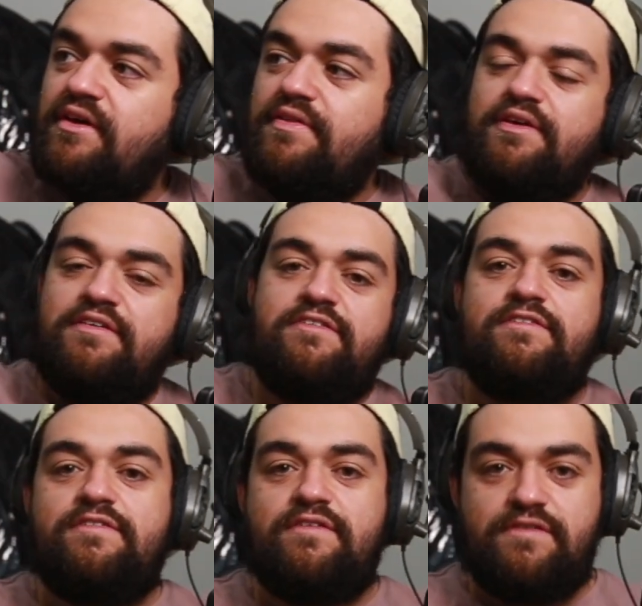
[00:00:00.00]

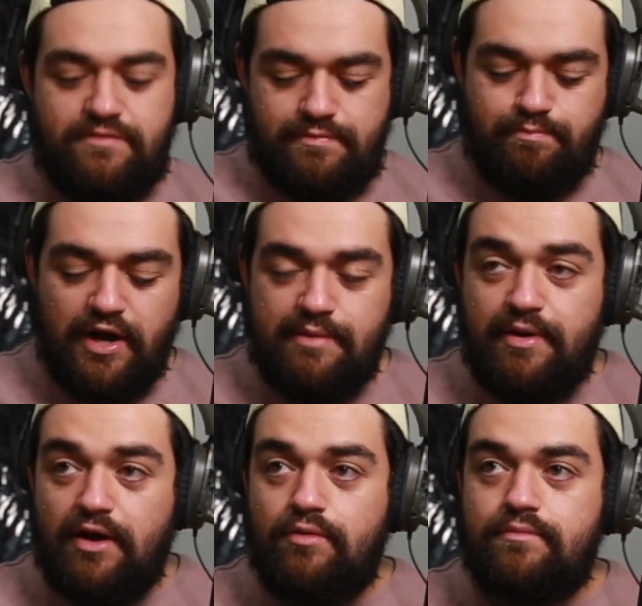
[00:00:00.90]
this spy
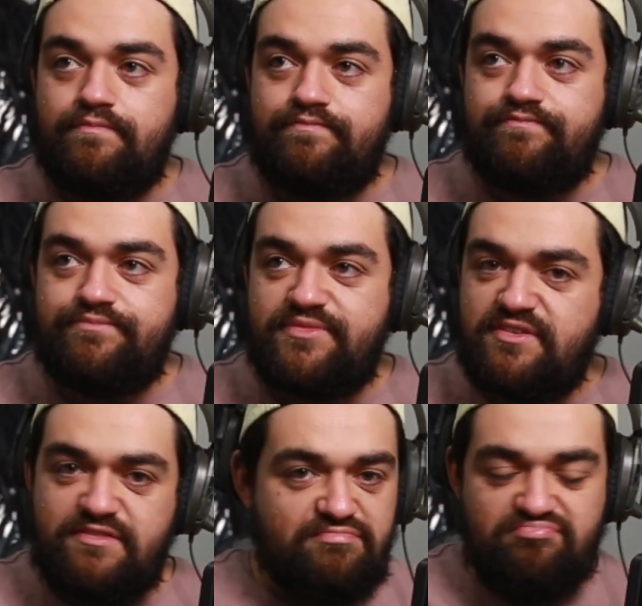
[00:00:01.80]
belt.
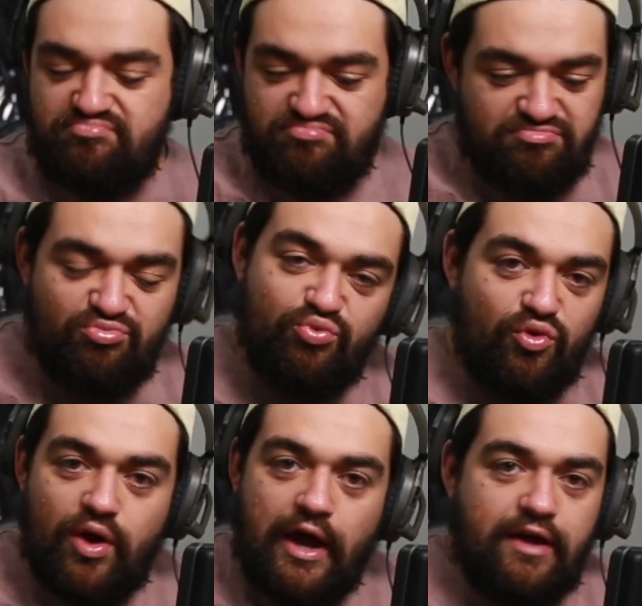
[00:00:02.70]
Just
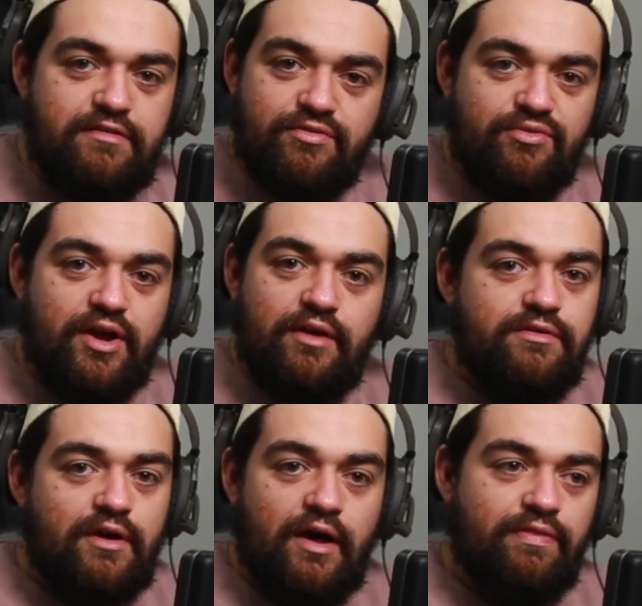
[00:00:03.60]
whacks around
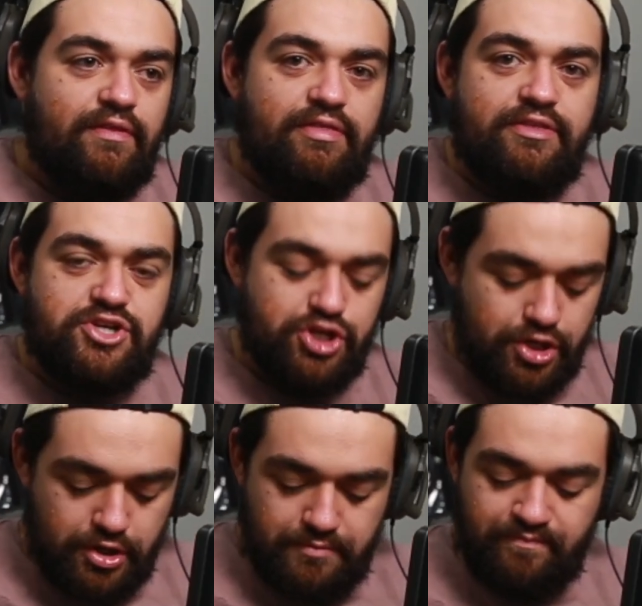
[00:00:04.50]
you under the
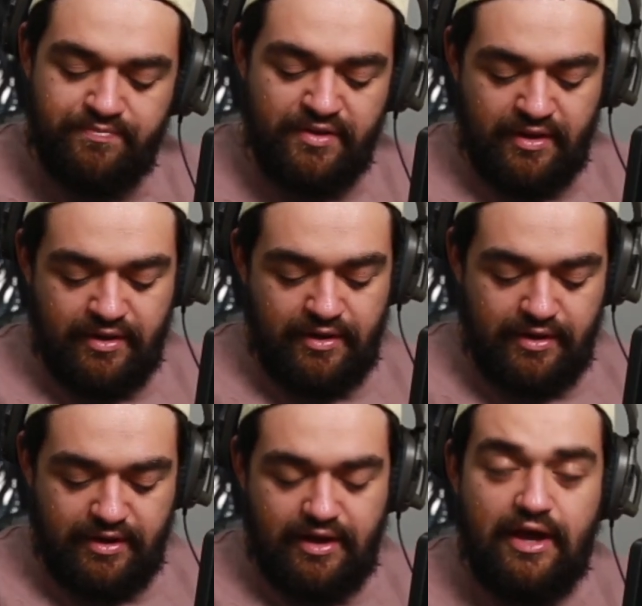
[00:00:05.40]
shirt,
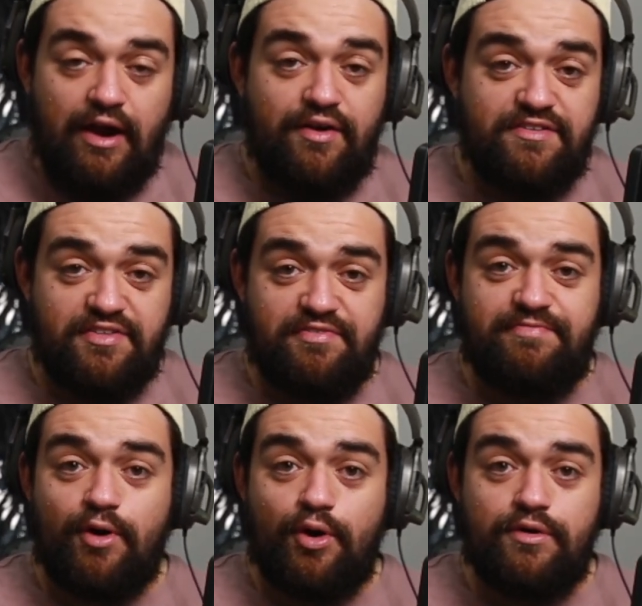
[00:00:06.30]
carries the
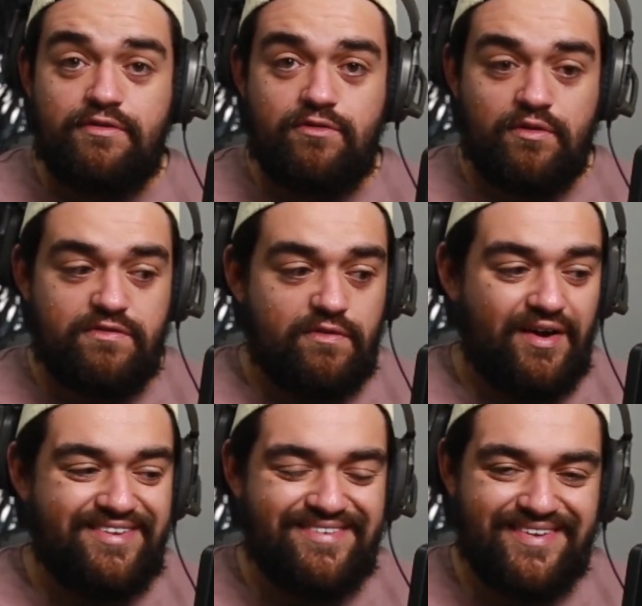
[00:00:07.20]
phone, so it's
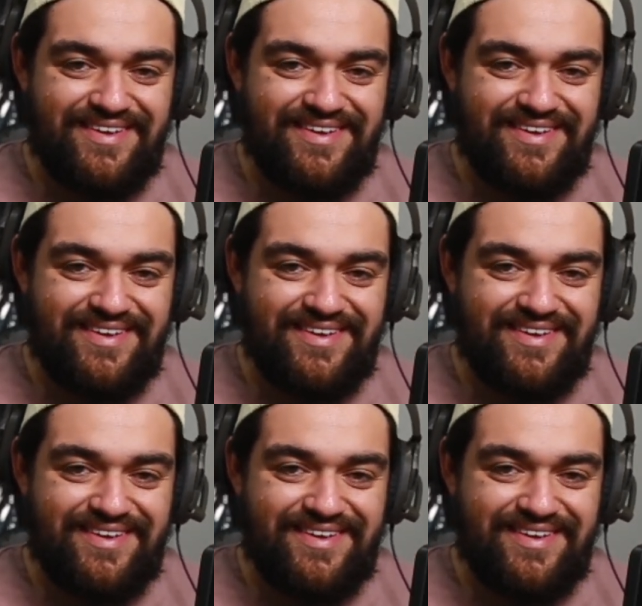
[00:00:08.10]
nice and